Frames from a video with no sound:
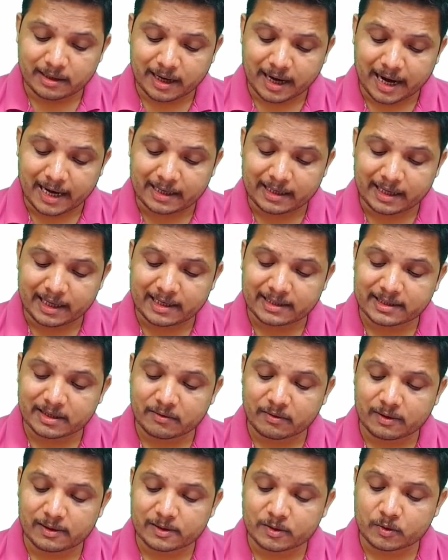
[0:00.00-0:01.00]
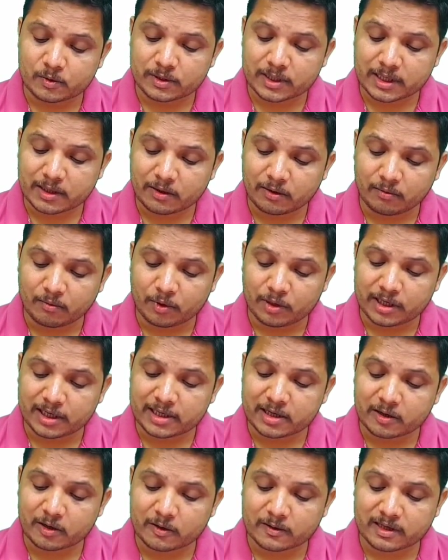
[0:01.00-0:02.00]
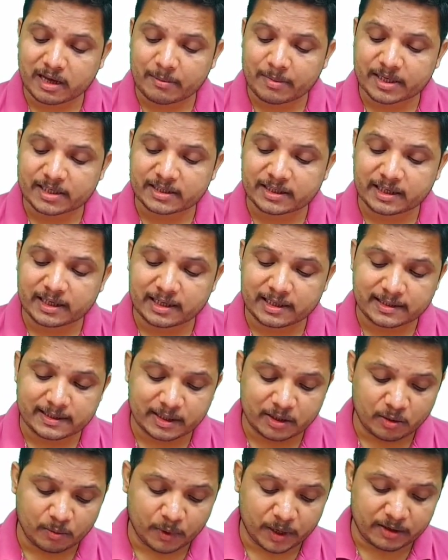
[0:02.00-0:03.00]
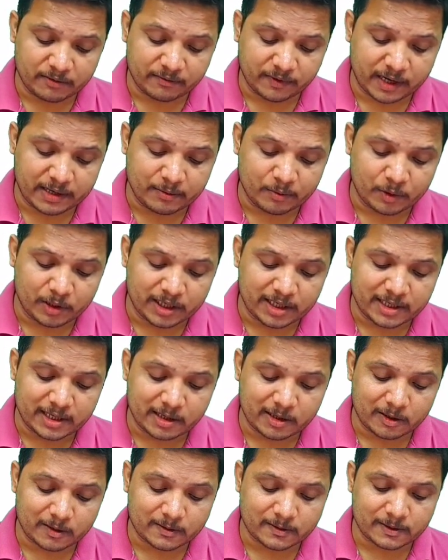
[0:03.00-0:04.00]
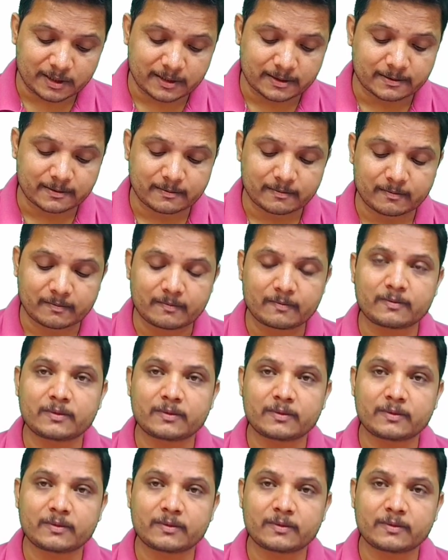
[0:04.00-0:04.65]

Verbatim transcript: at t is equals to 0 voltage across capacitor is 0.5 voltage across this